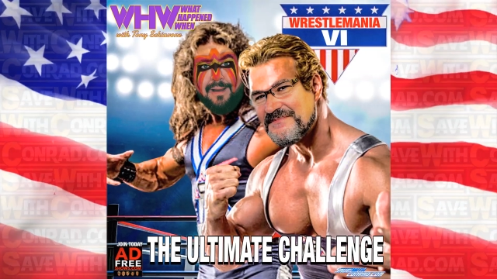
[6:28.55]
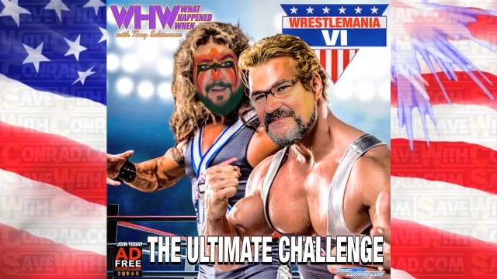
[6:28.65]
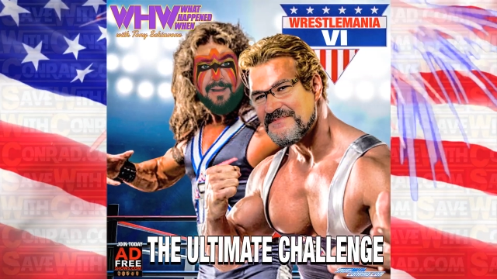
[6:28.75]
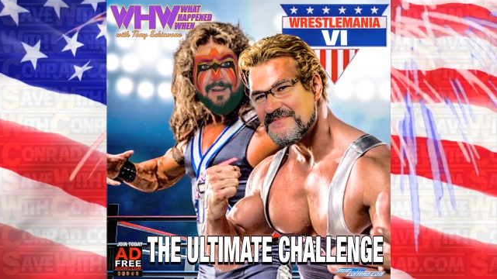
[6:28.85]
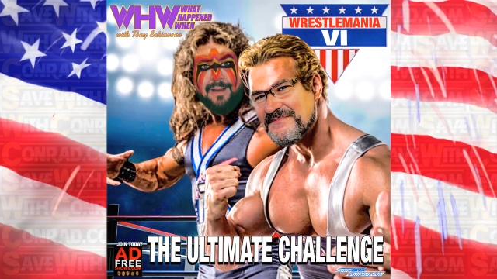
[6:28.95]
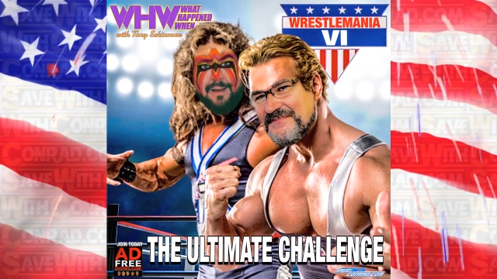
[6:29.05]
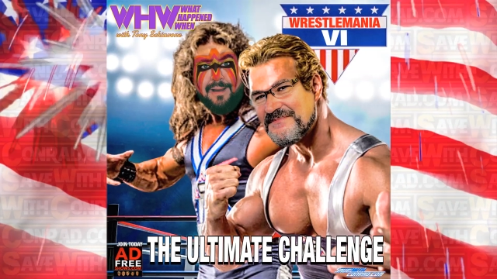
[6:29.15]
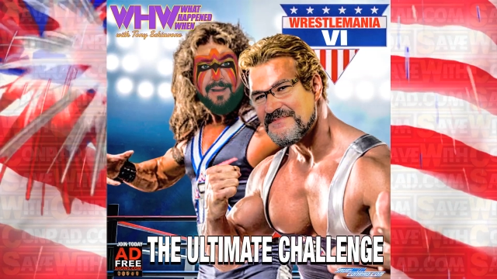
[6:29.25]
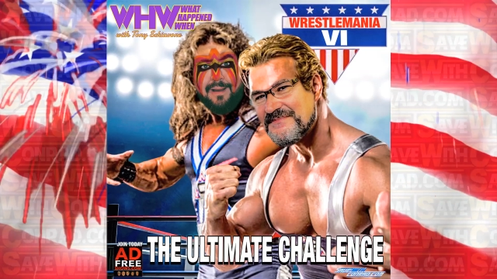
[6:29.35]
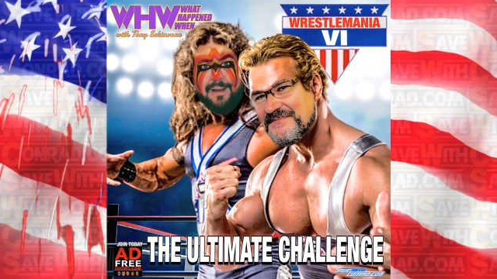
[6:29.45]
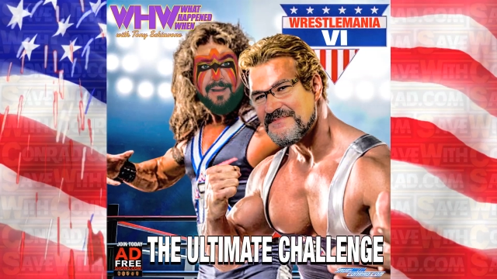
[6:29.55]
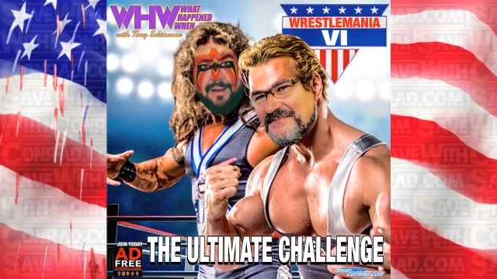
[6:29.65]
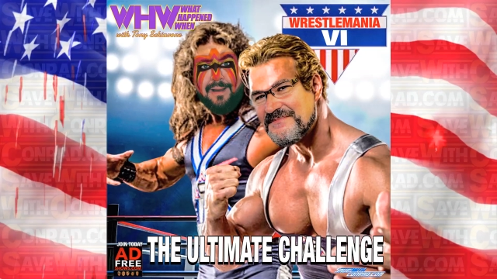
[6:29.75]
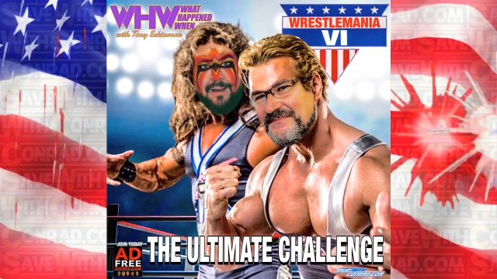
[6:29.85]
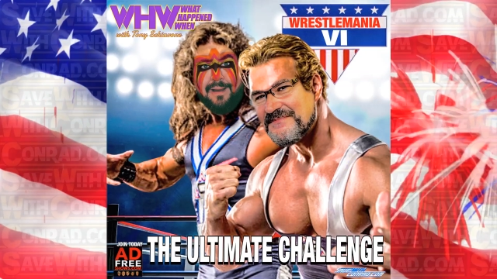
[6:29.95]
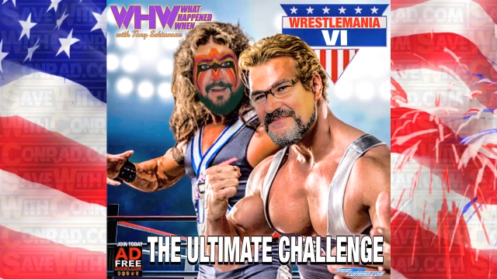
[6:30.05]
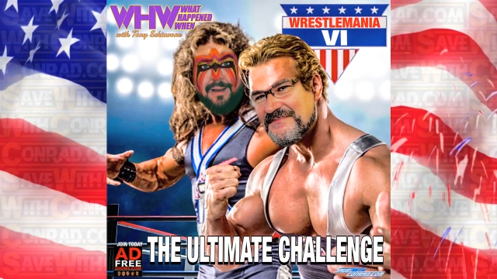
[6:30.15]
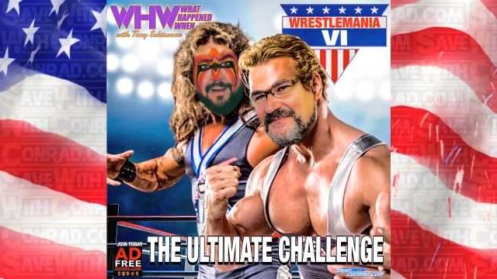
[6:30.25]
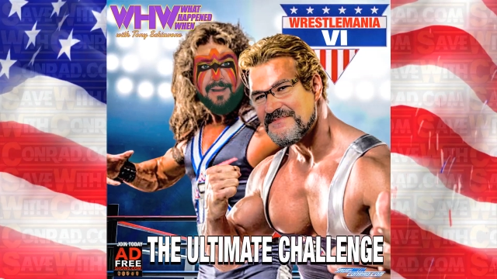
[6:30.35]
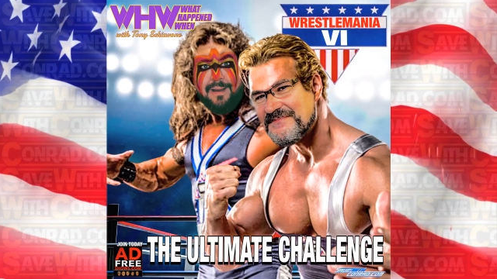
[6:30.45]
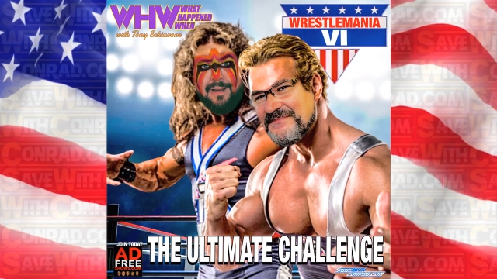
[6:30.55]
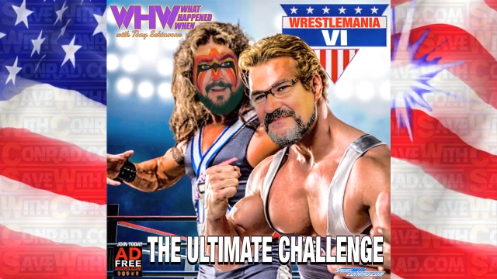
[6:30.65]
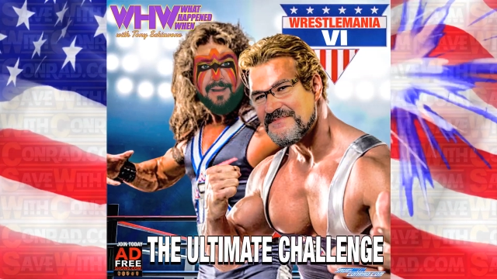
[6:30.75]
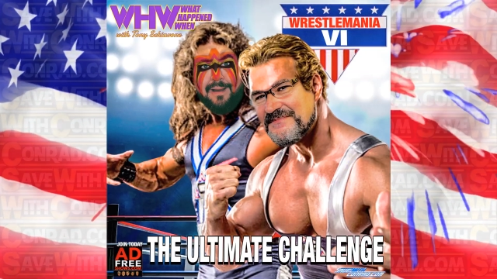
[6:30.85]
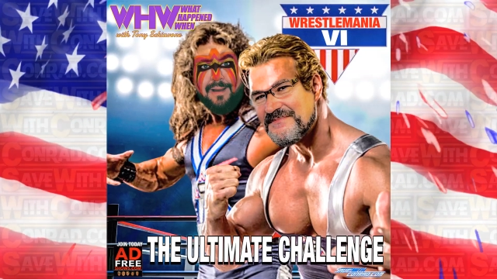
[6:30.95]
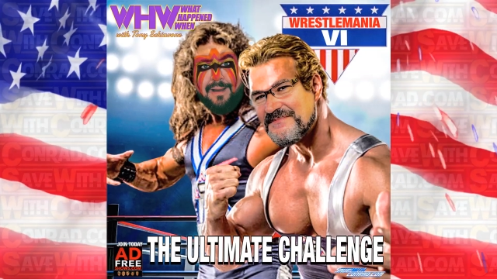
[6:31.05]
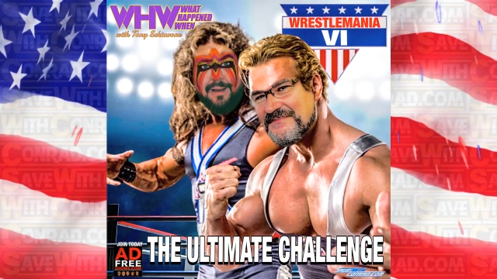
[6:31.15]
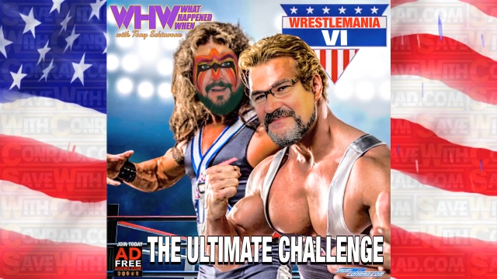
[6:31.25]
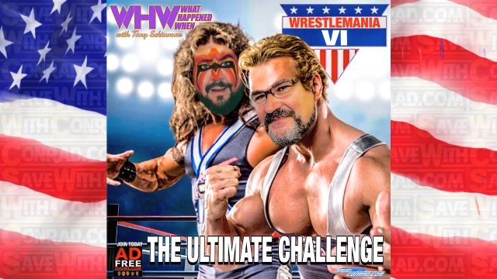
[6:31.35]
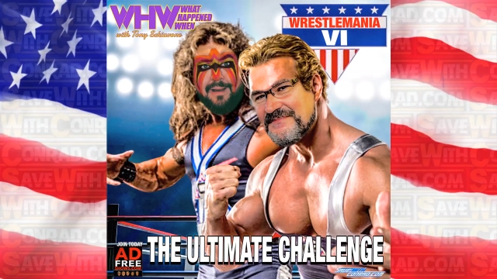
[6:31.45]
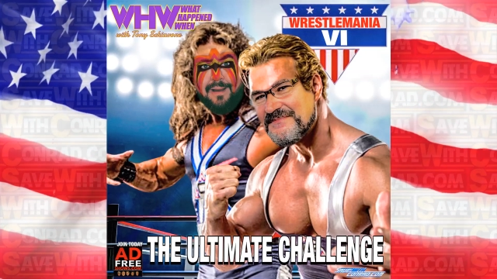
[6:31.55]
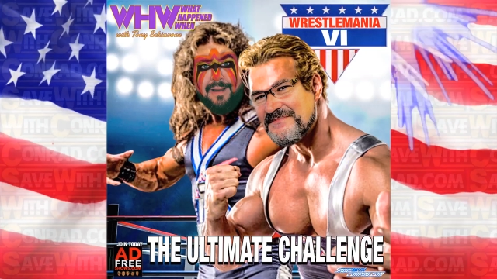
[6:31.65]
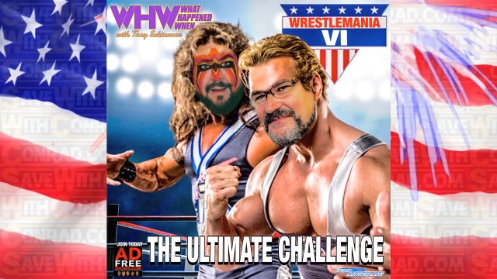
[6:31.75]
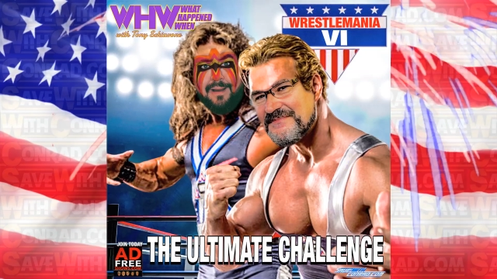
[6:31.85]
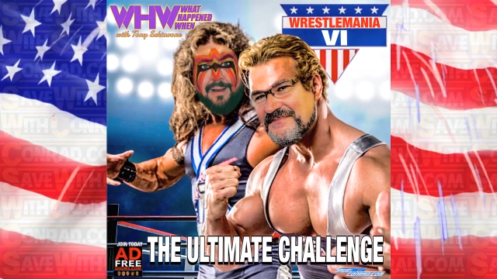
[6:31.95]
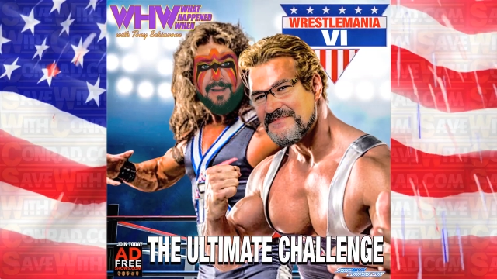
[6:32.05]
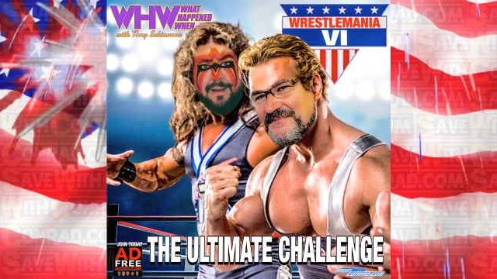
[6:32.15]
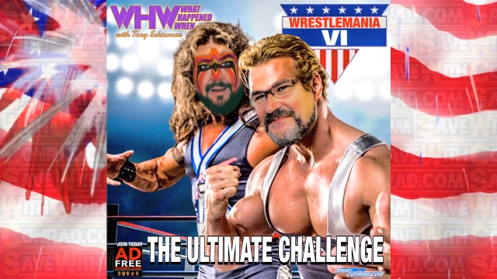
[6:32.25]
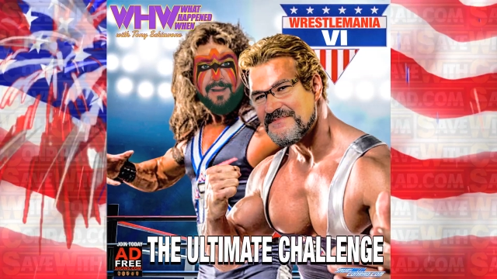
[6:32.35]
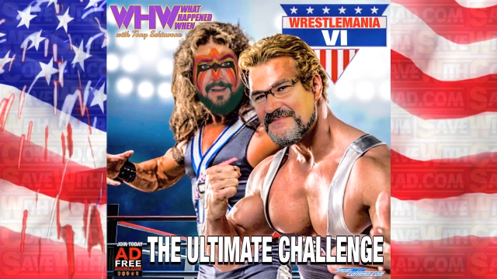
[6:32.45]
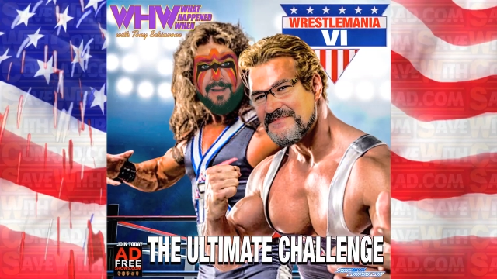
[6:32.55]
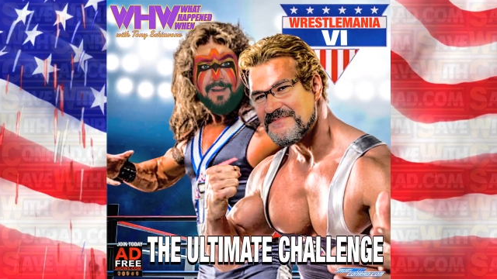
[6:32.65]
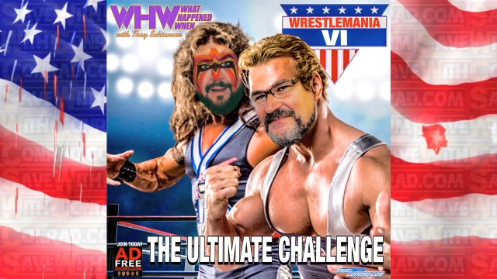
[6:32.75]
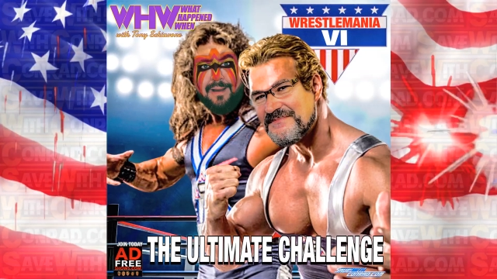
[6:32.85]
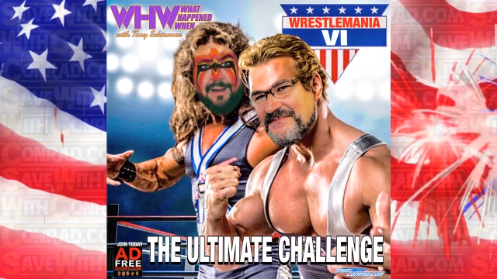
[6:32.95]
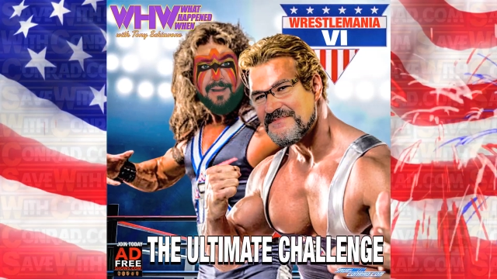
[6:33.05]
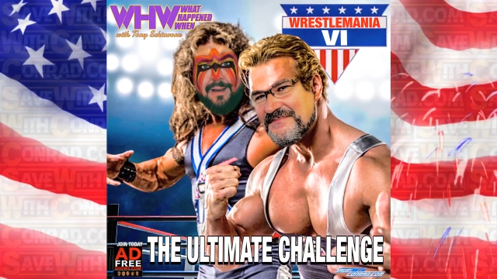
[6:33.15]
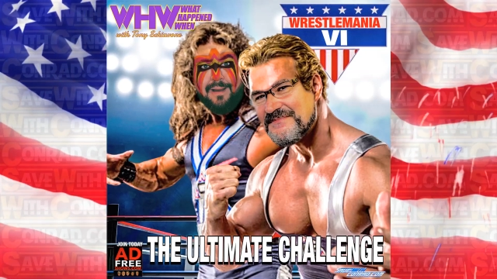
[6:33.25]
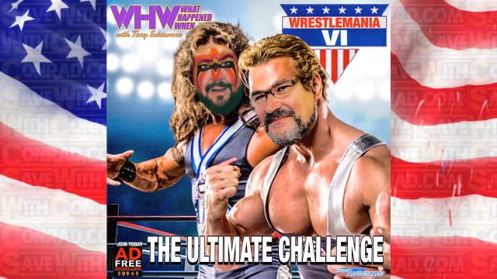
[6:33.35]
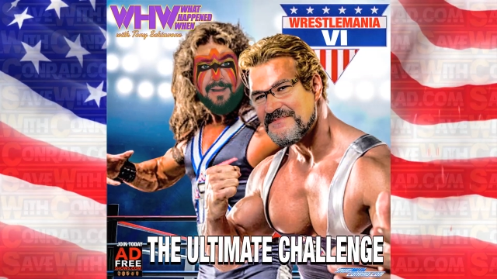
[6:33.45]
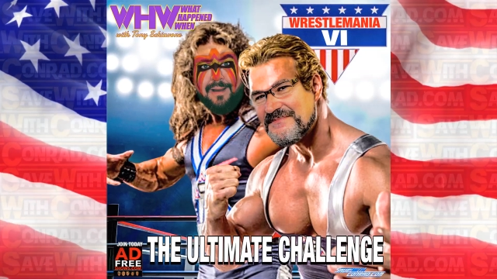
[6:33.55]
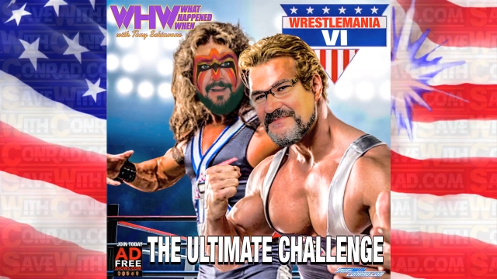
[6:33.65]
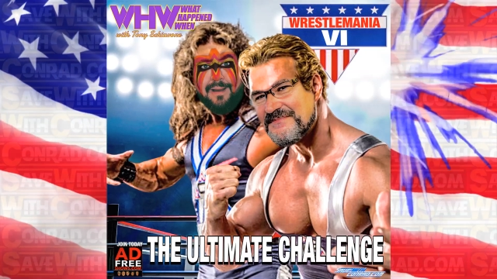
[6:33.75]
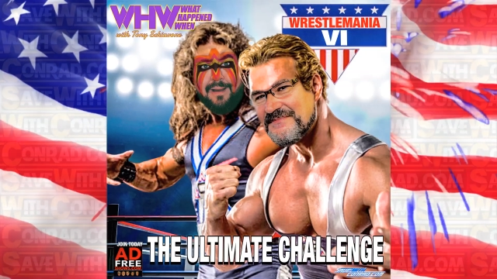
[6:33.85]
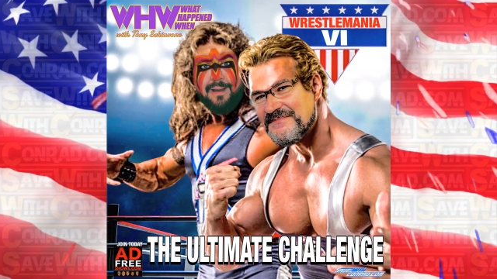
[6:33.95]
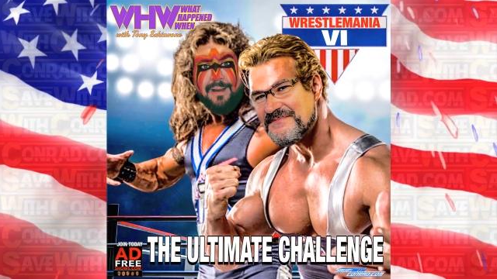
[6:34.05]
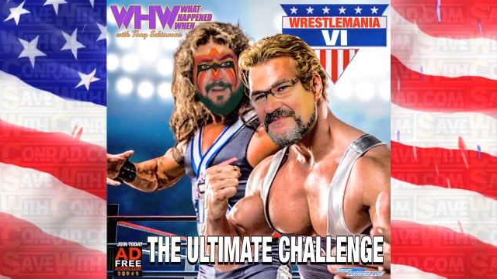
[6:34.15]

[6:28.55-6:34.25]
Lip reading: Nothing is said.